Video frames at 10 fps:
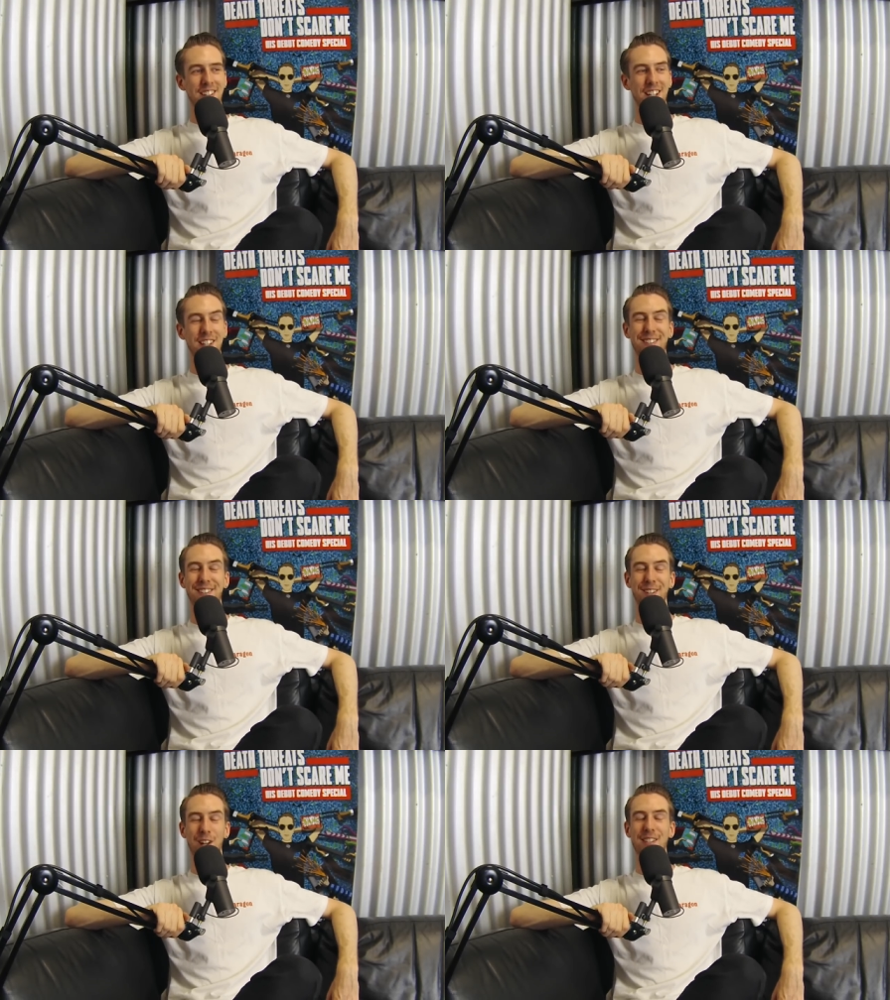this
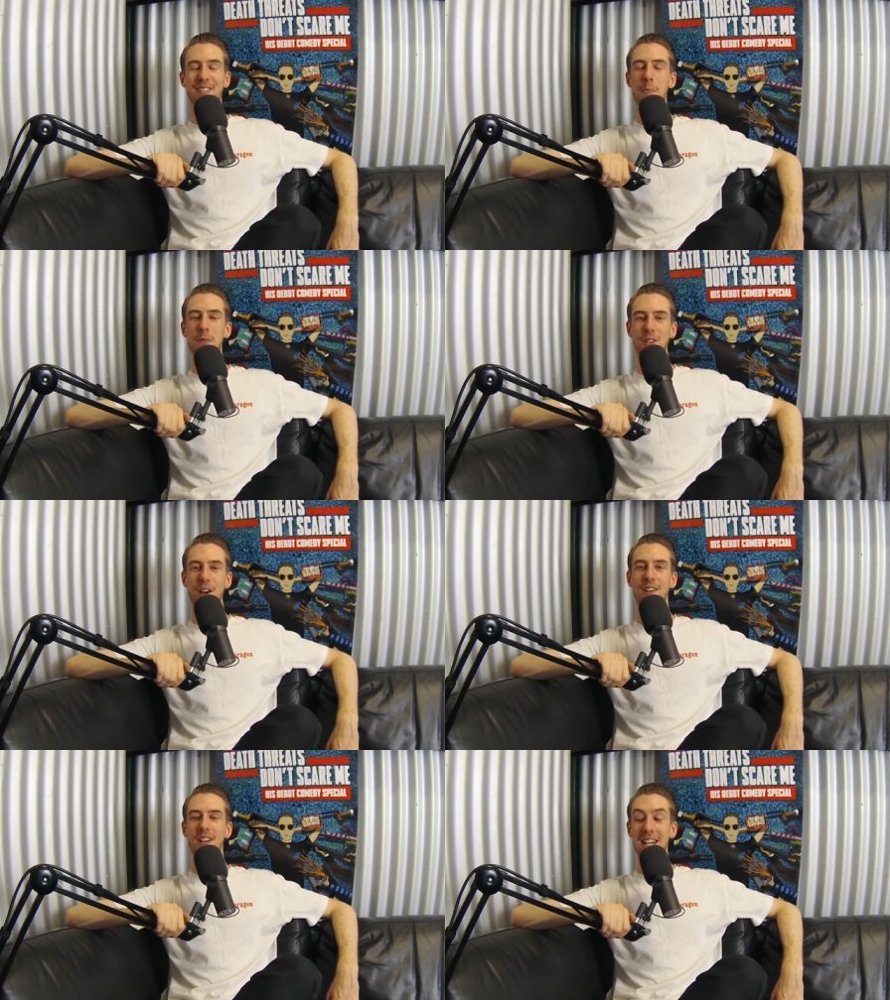lost
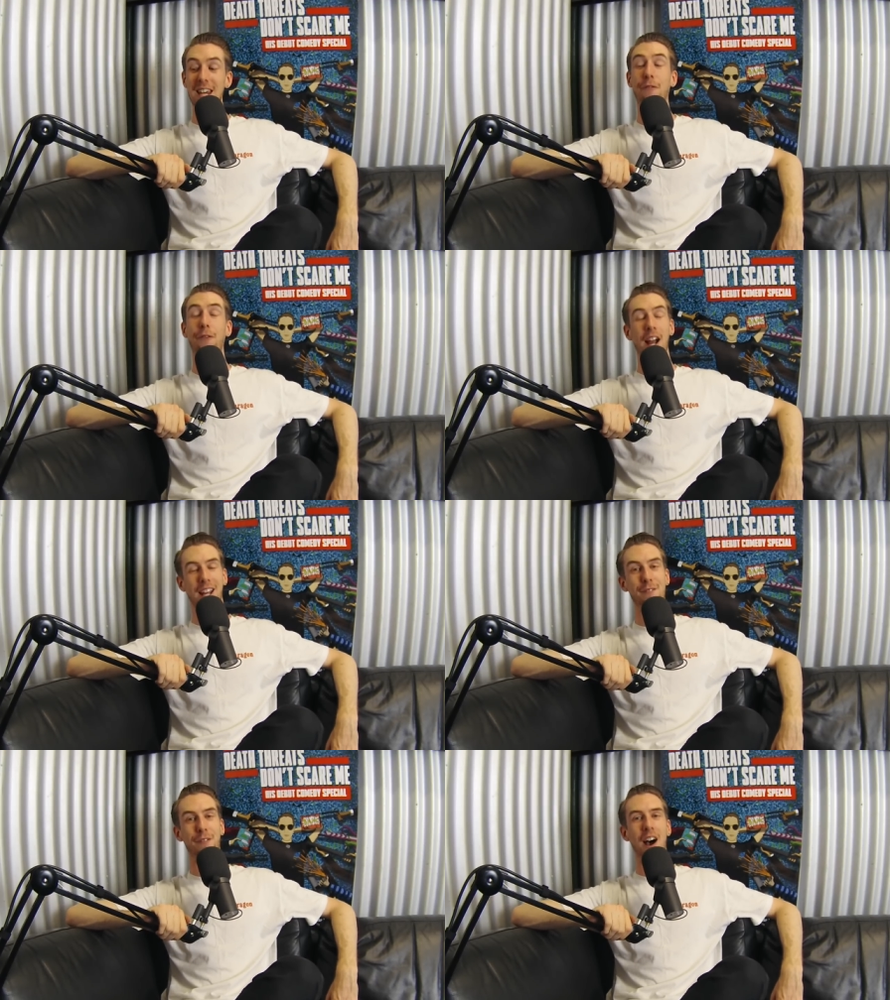episode, if I
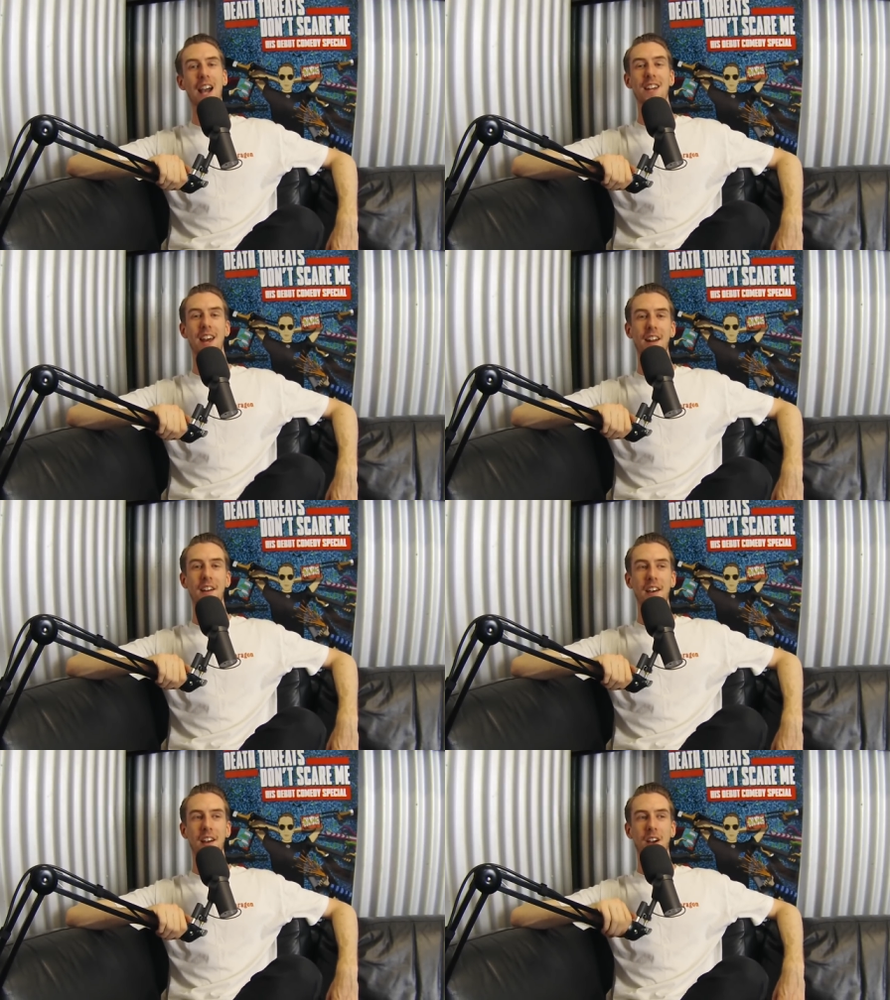can find it,
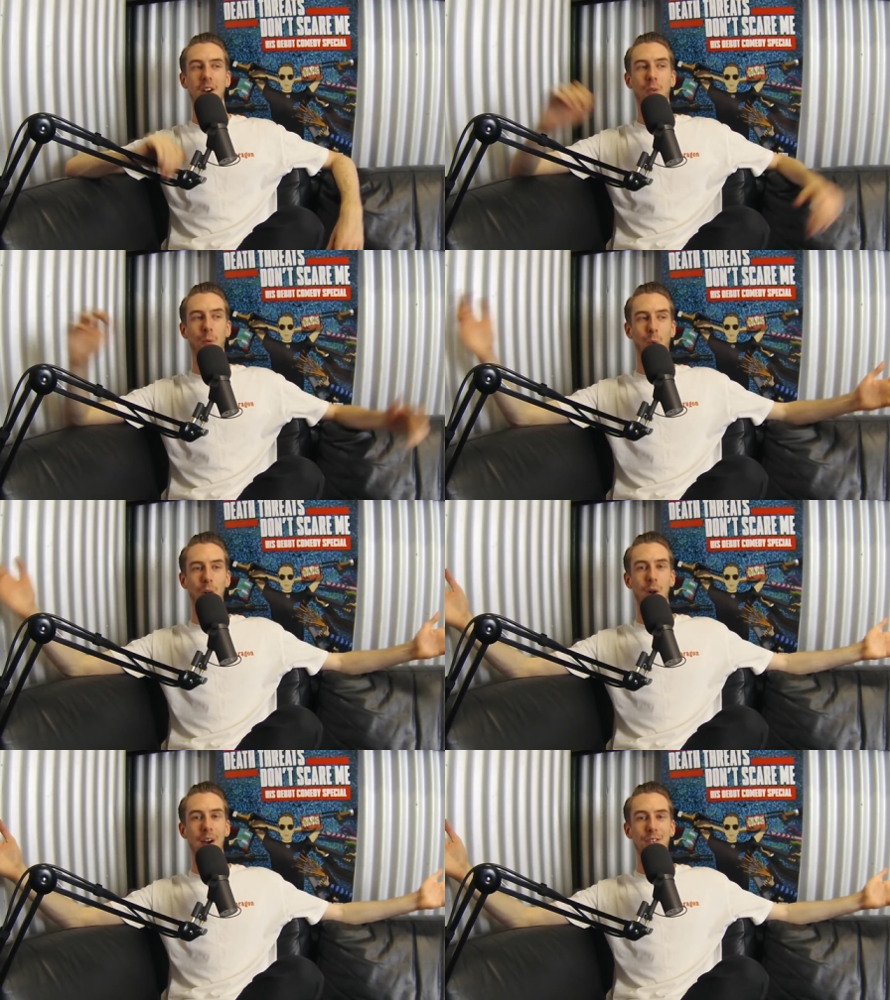
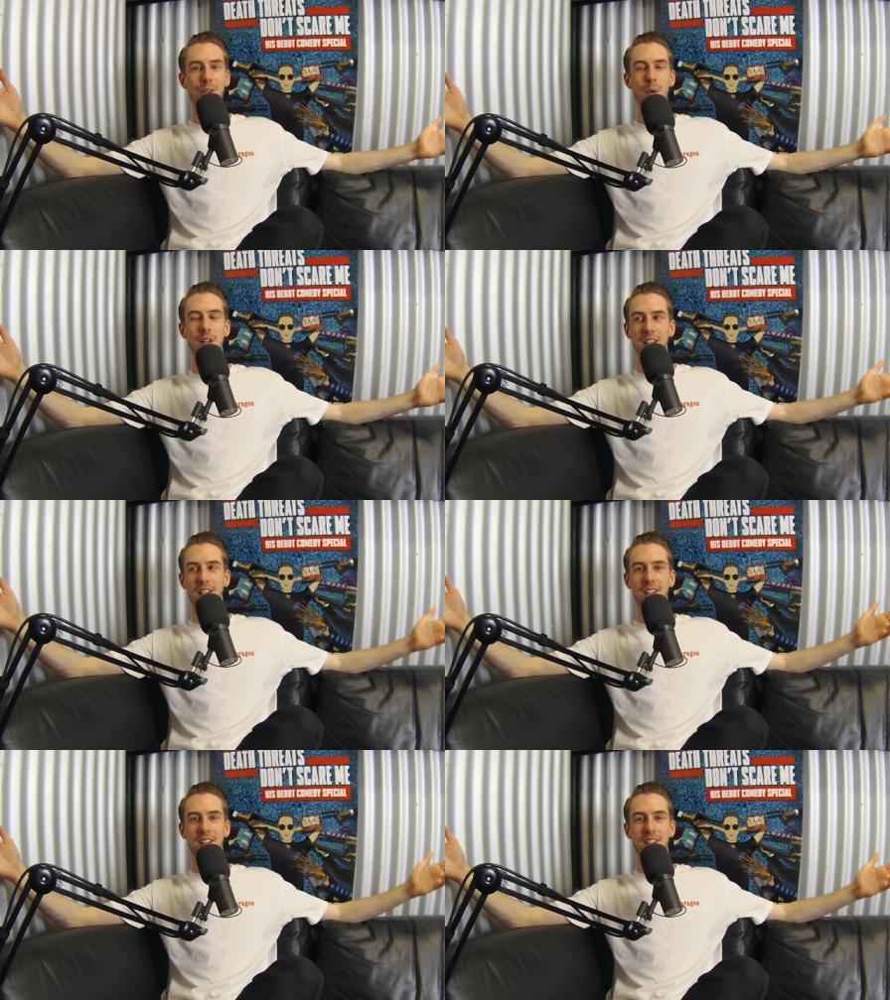what do I do with it?
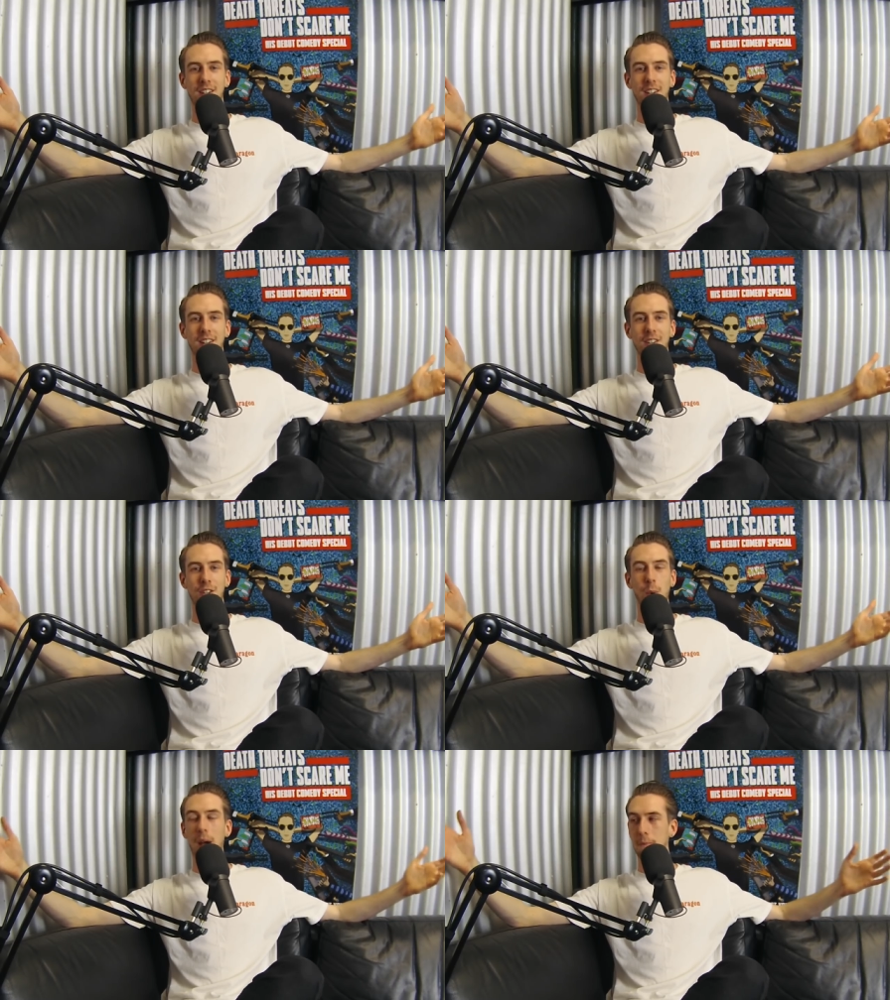
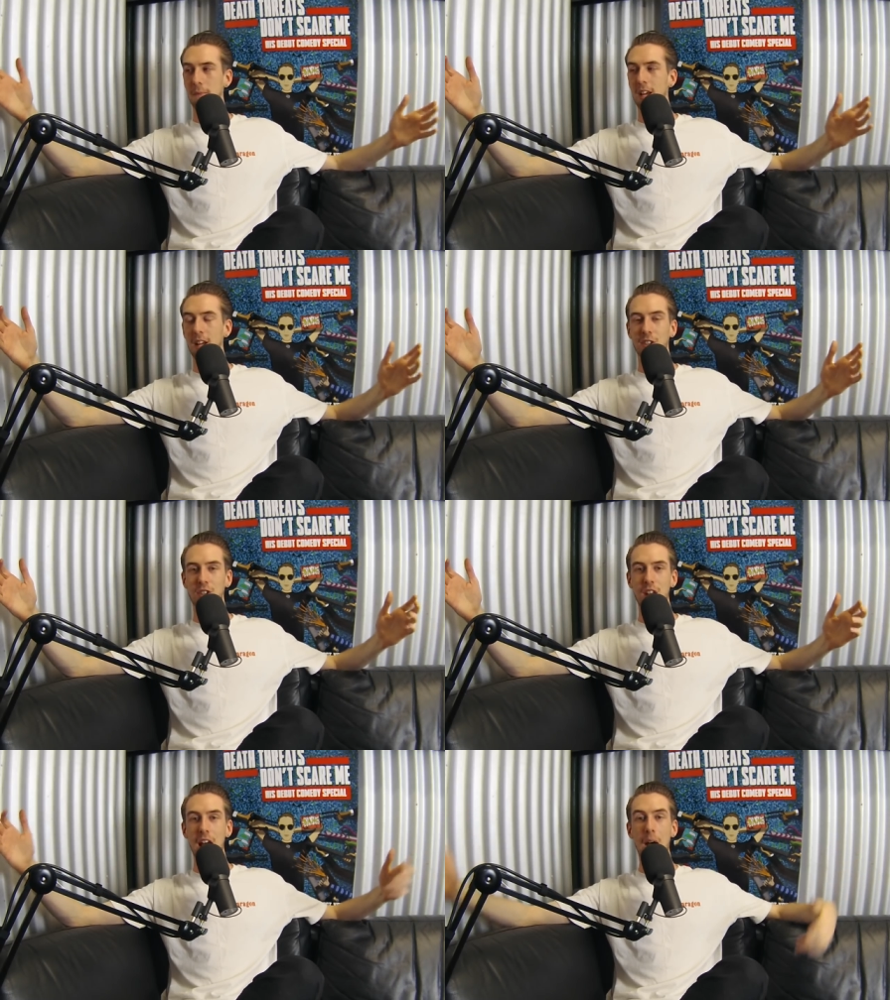Do I
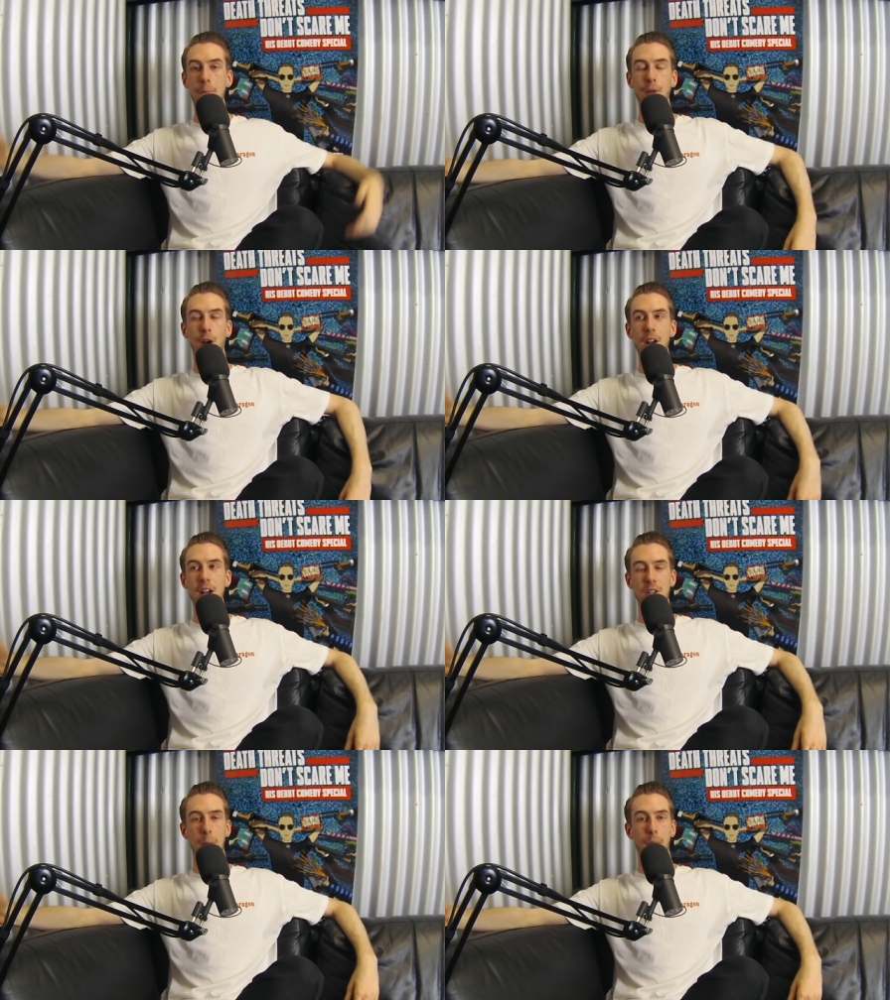upload
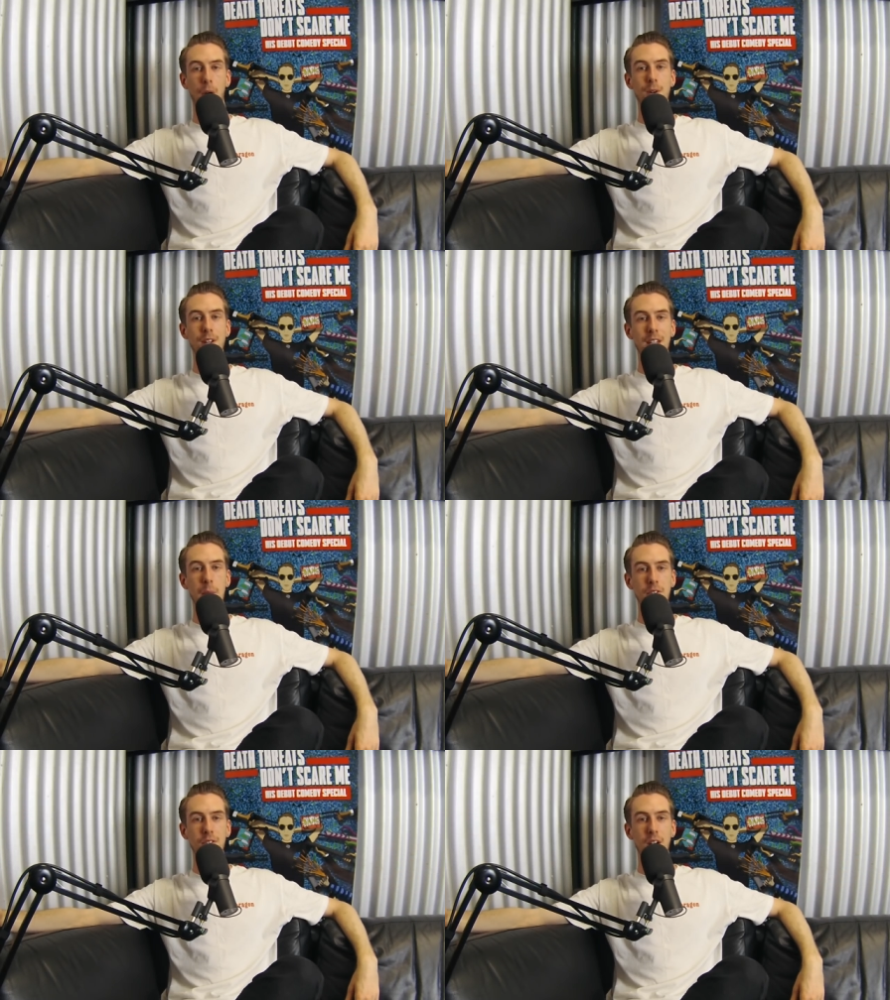it as a bonus
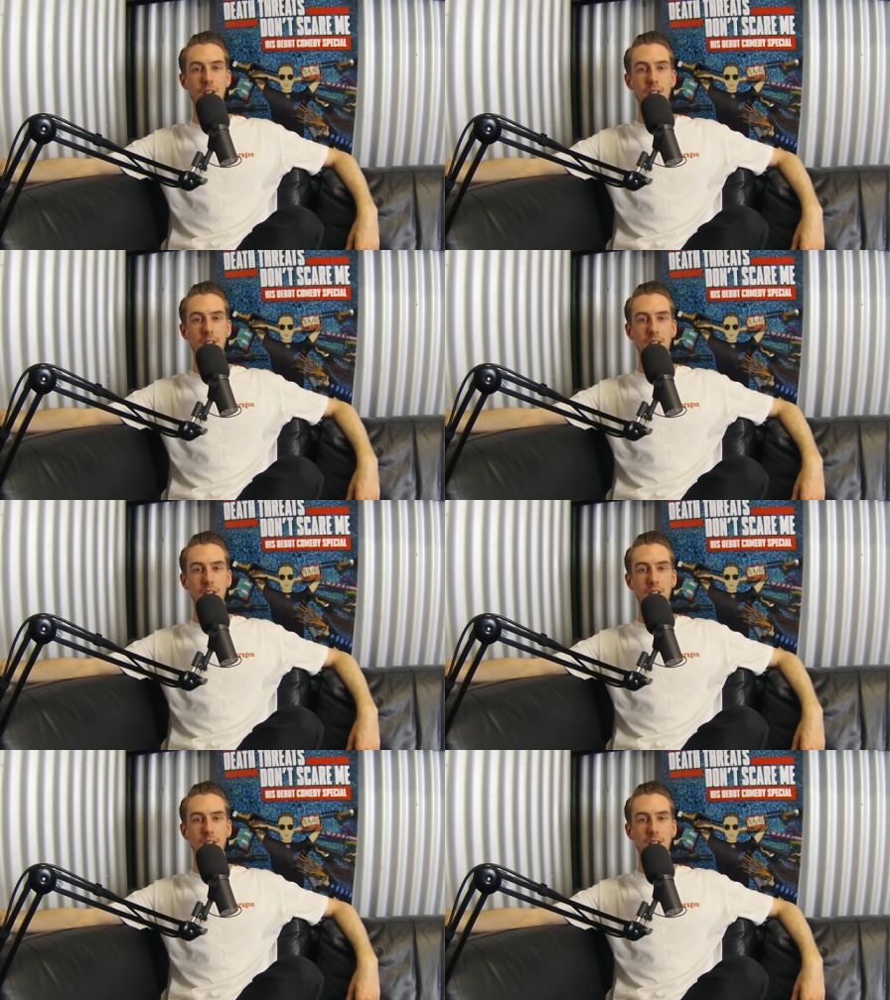episode?